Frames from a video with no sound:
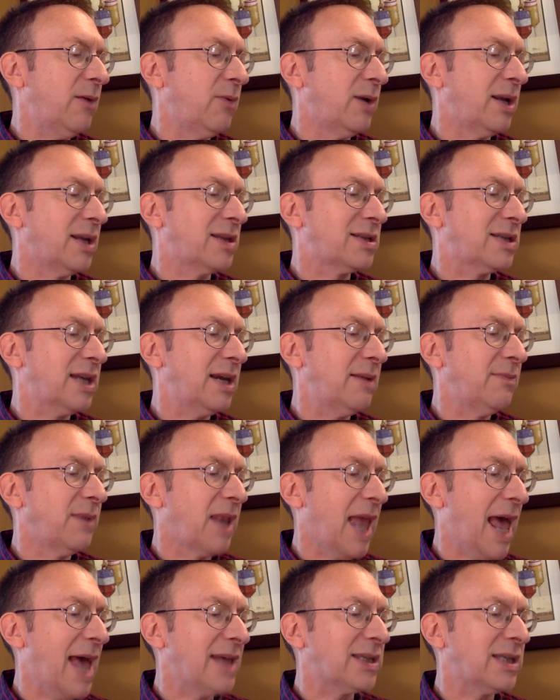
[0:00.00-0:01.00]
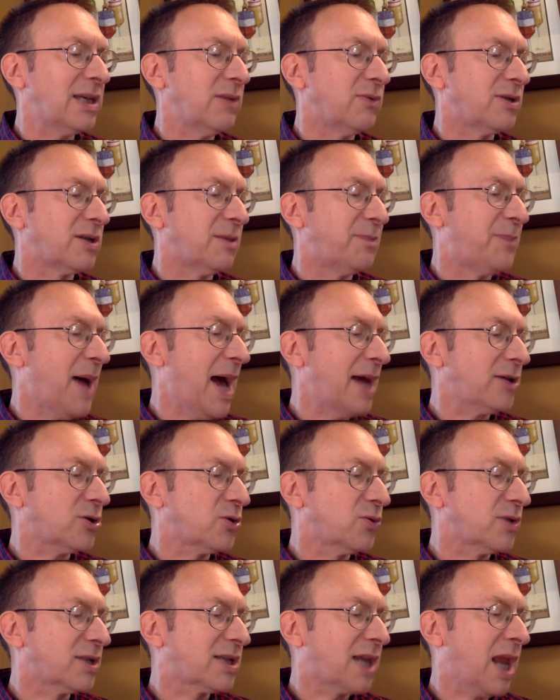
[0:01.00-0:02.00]
when it seemed Lassie was about
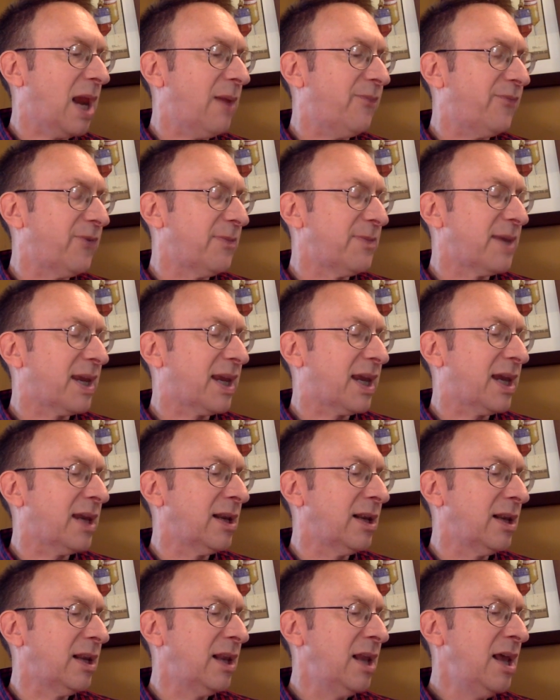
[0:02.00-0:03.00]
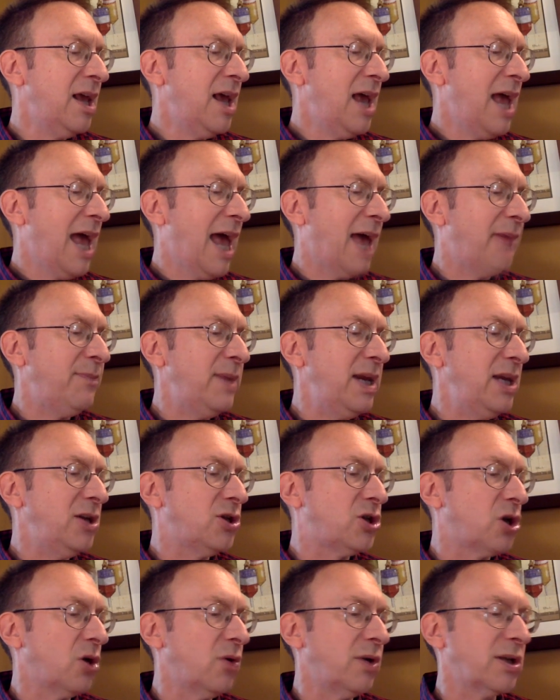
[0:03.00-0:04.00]
to escape from the kennel and meet
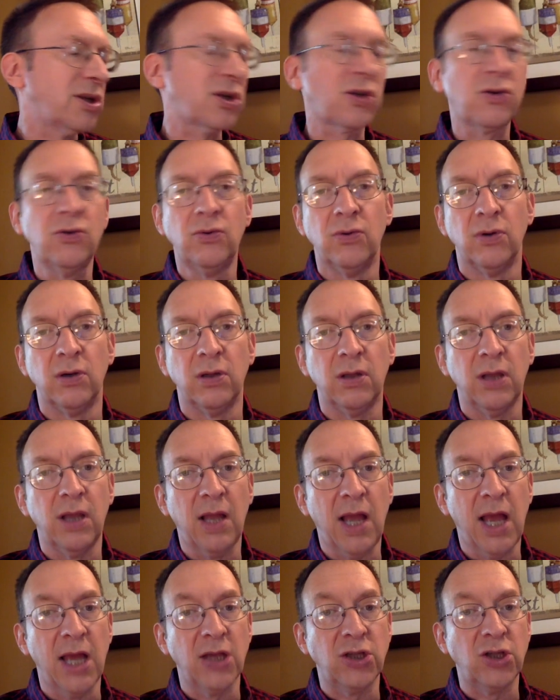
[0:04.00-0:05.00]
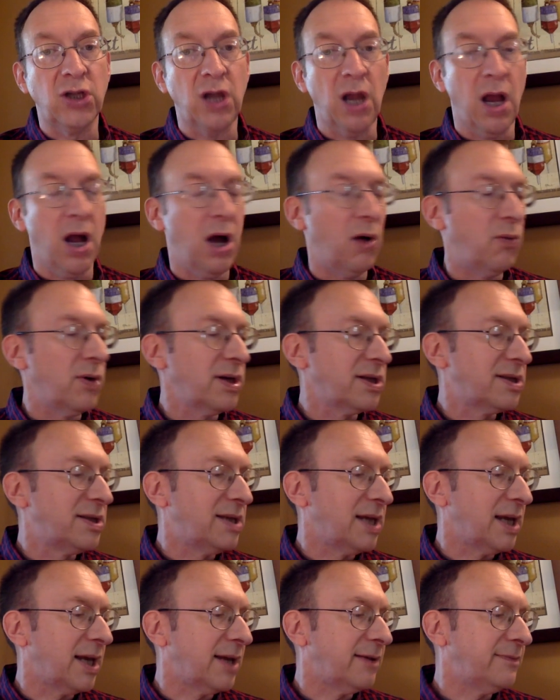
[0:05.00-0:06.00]
Joe at school, as she always
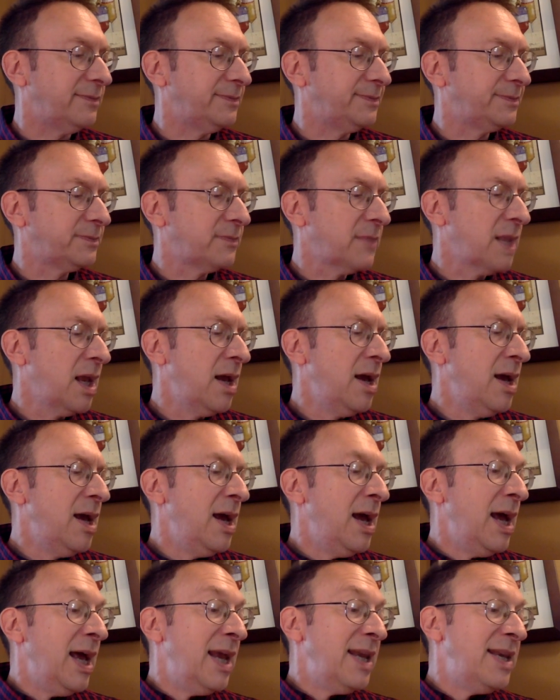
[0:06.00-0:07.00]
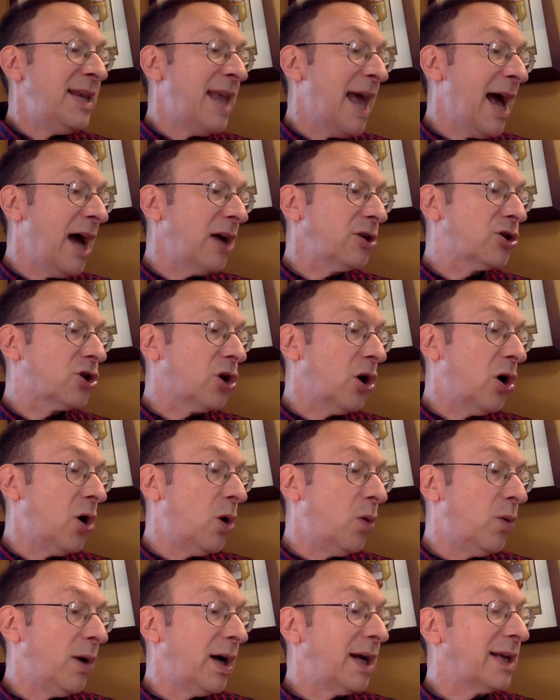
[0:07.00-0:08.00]
did. Now Joe
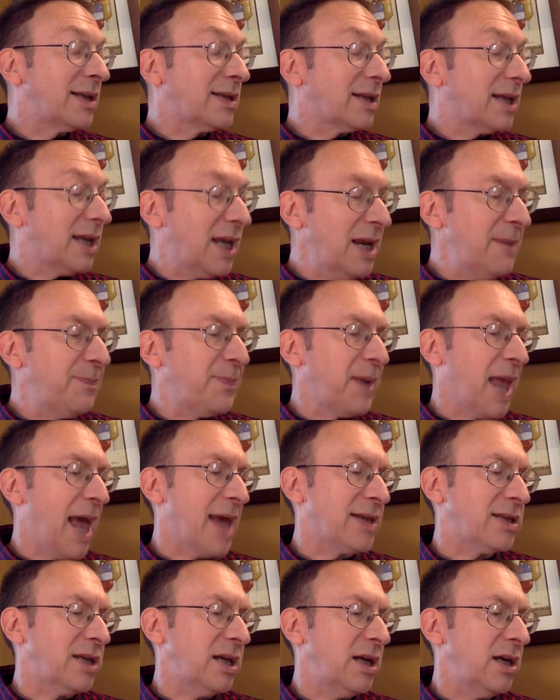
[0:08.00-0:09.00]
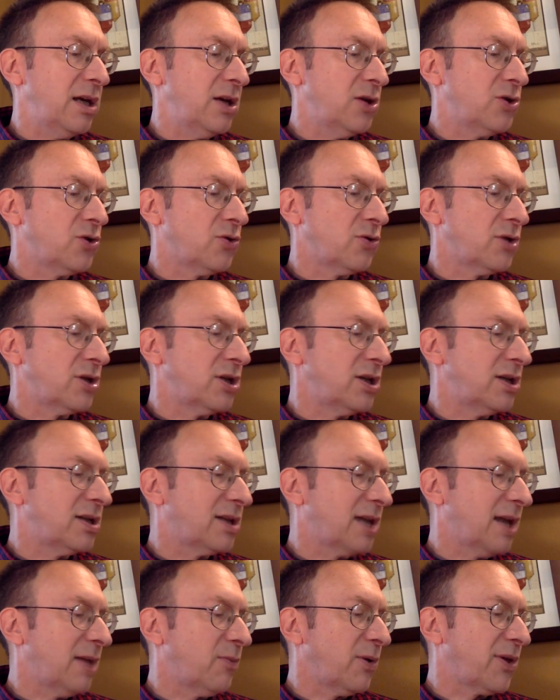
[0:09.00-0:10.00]
will get to keep Lassie, Georgie
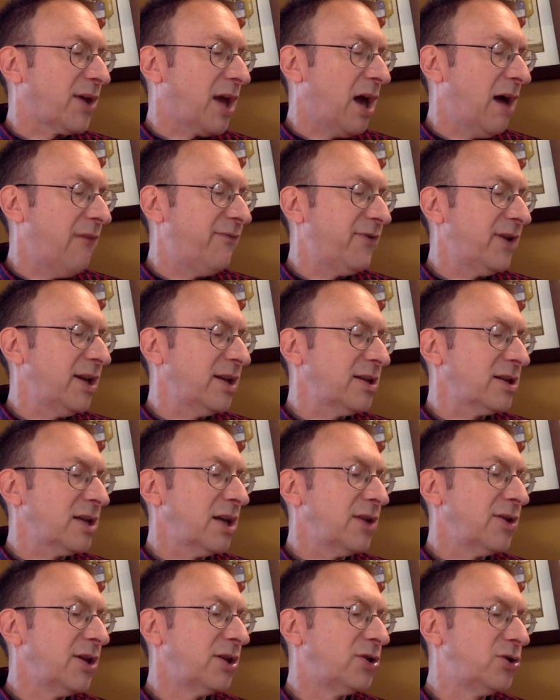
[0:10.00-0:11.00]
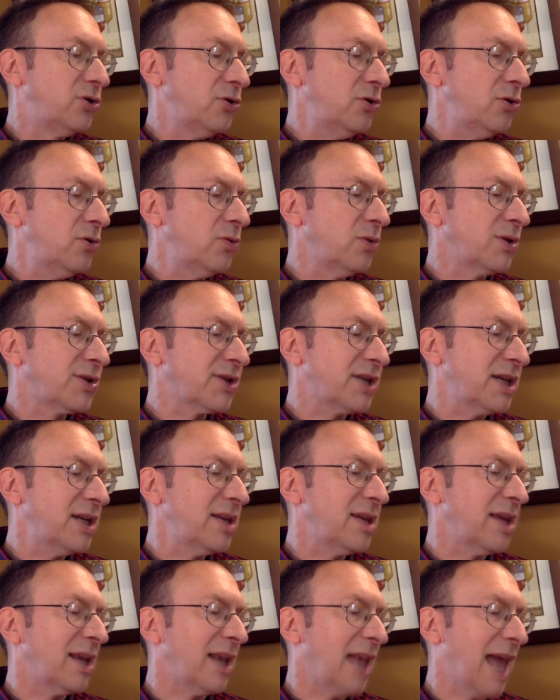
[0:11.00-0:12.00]
said with confidence. The Duke will see
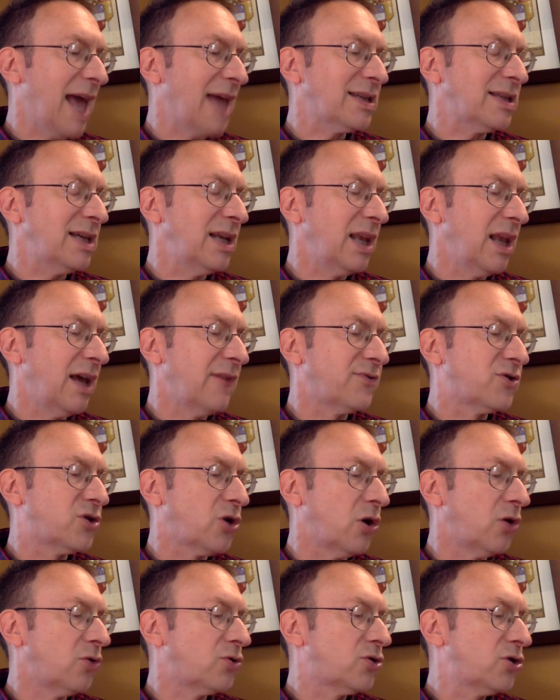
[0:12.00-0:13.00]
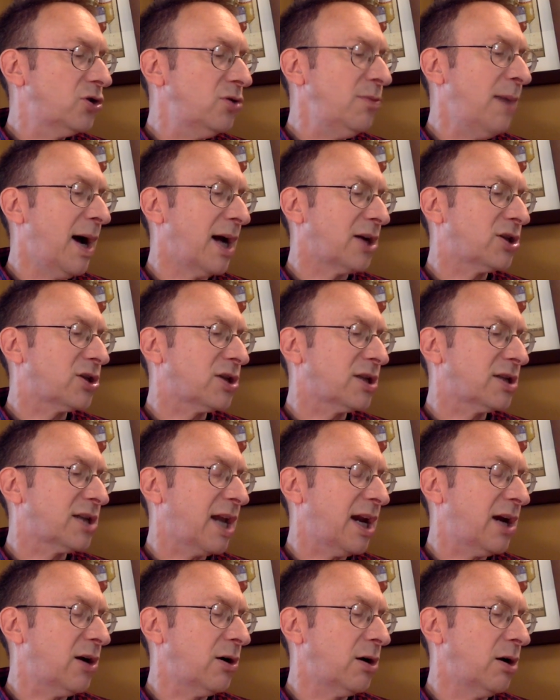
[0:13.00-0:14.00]
that Lassie loves Joe too much to
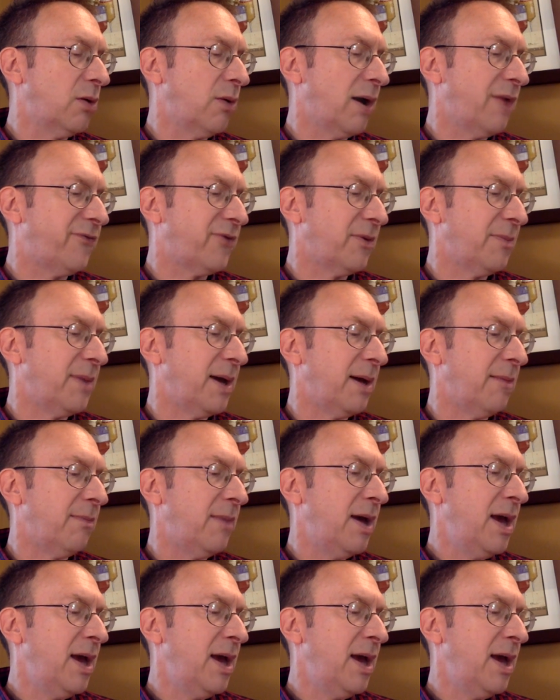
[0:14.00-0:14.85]
take her away from him,